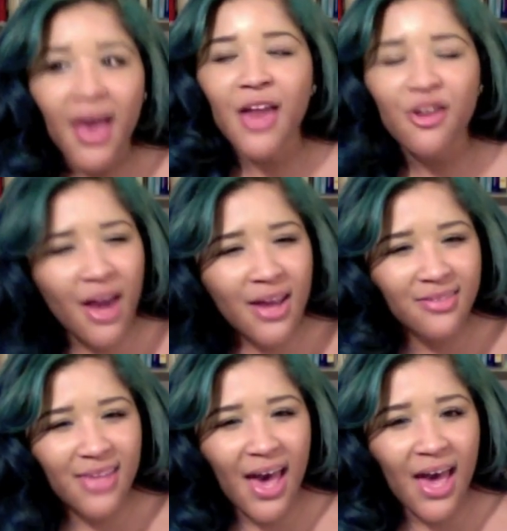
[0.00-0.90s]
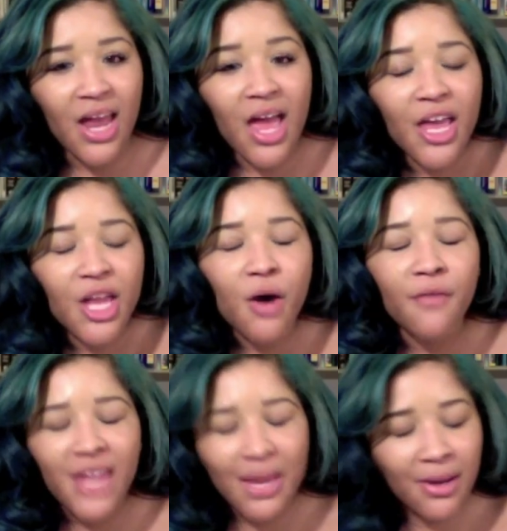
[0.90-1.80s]
and you're kind of sad. You know,
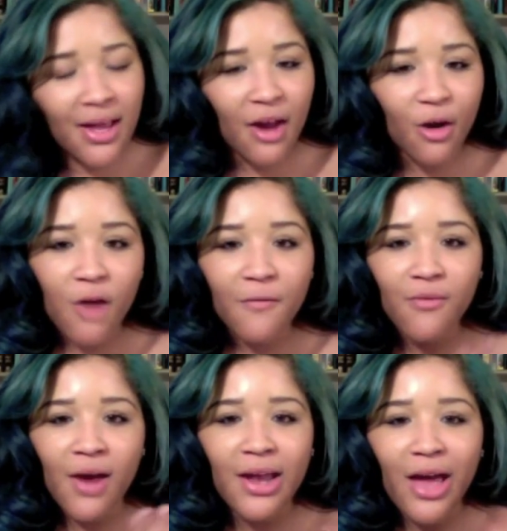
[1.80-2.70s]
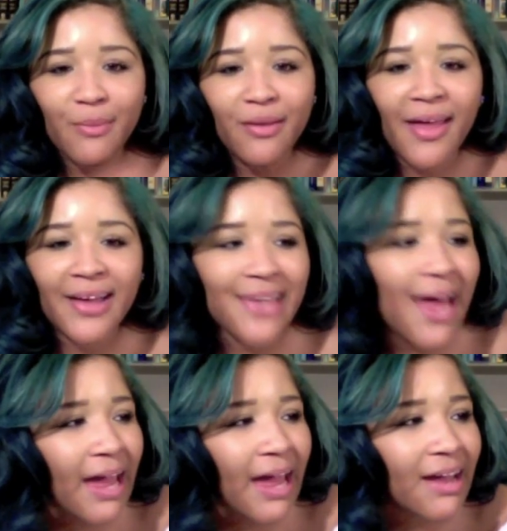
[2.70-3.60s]
if Taemin got a girlfriend right now, I'd be like,
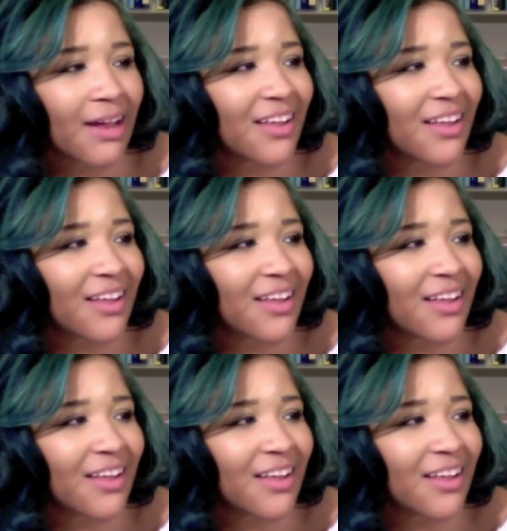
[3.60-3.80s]
dang,